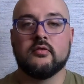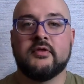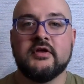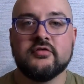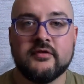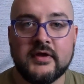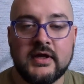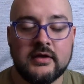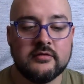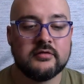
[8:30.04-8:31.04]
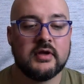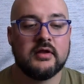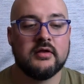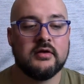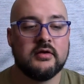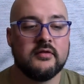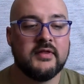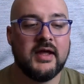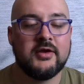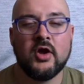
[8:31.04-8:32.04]
These are things
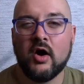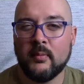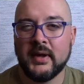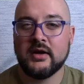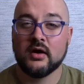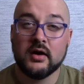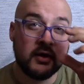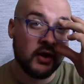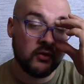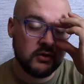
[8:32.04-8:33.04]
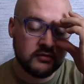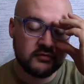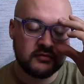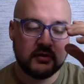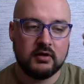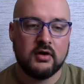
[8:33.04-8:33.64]
that y'all may not notice